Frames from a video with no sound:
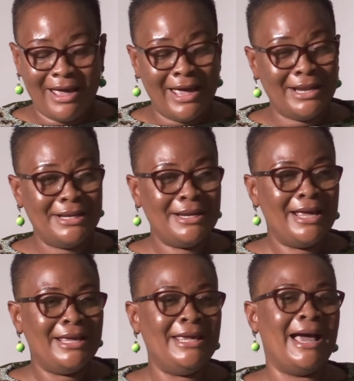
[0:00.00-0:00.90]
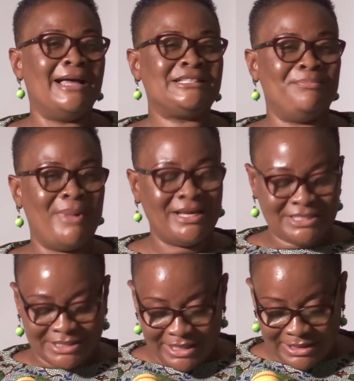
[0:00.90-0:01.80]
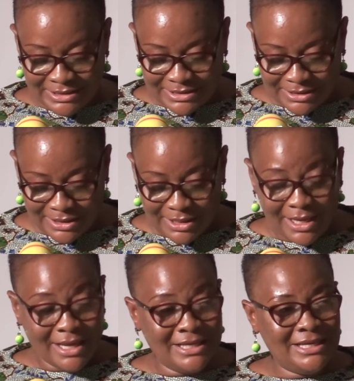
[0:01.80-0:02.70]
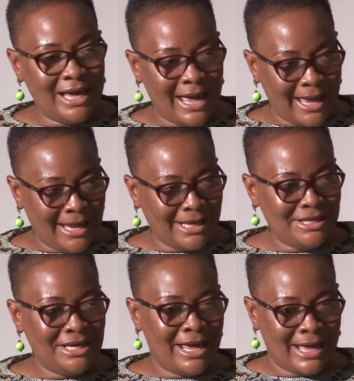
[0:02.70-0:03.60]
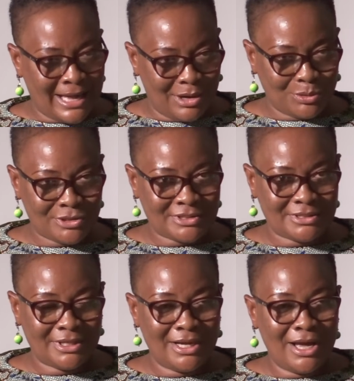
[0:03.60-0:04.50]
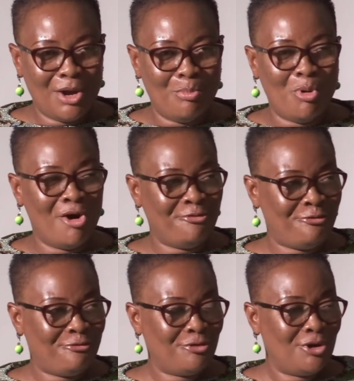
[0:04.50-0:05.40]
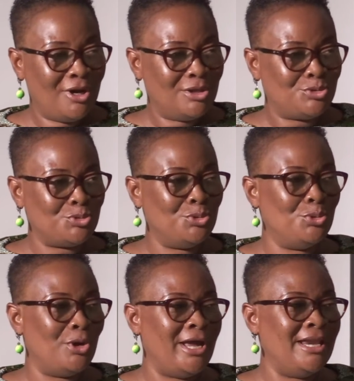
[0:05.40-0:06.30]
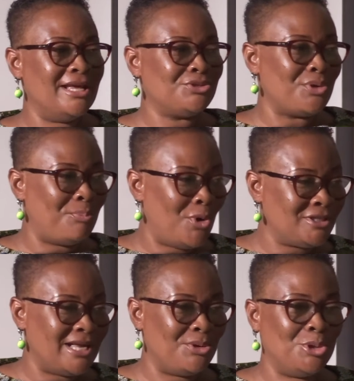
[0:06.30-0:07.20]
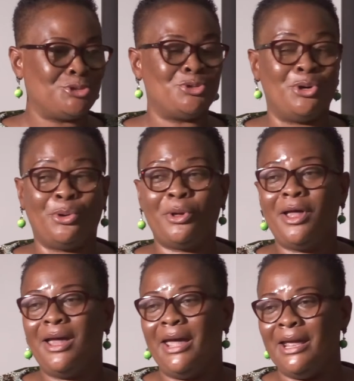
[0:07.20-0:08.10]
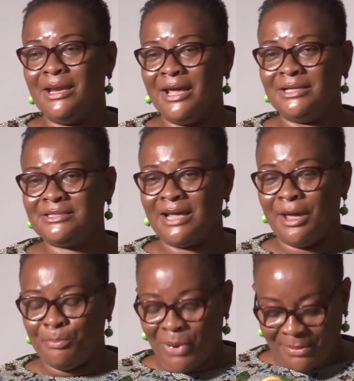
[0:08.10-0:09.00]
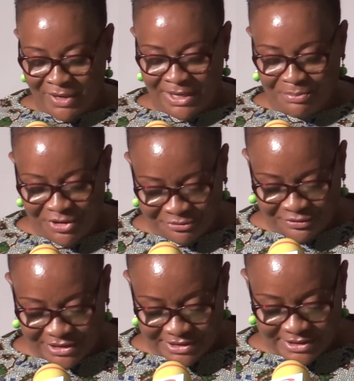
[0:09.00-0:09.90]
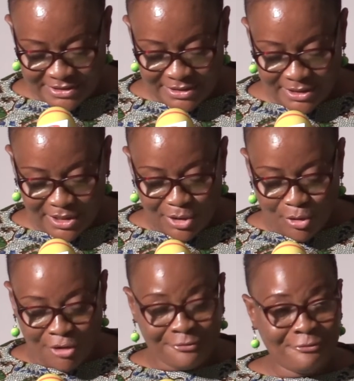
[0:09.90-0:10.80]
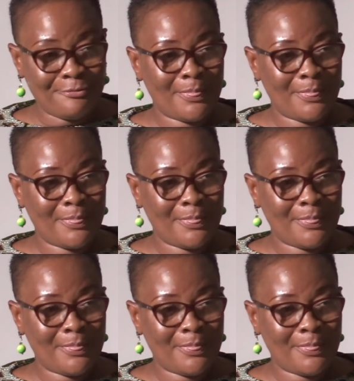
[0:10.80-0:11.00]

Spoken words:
and he has mentioned year in, year out, both in his reports and also in his public briefings, of